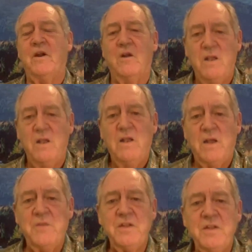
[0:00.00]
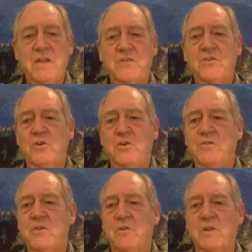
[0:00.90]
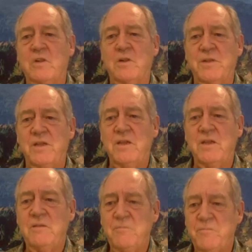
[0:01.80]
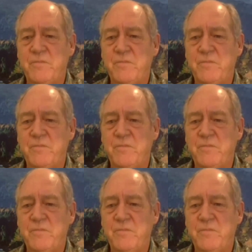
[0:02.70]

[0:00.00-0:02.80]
There. I think that's good for critical thinking.